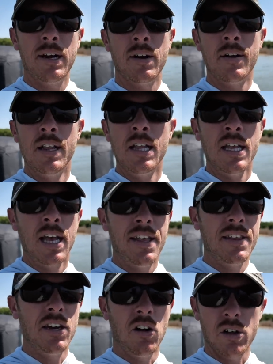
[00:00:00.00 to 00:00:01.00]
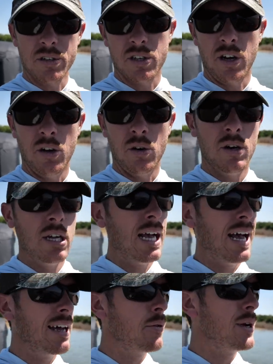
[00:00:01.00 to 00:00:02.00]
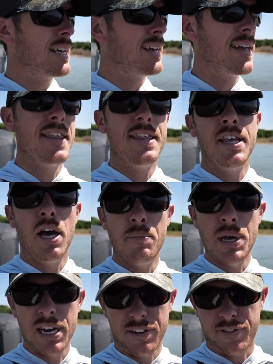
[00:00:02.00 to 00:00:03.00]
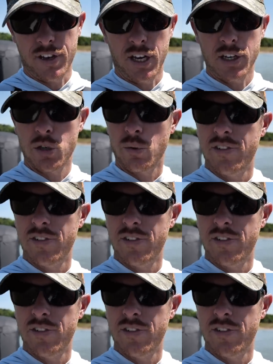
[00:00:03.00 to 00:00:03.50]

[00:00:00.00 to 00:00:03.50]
there. And then also, how do we get the big fish?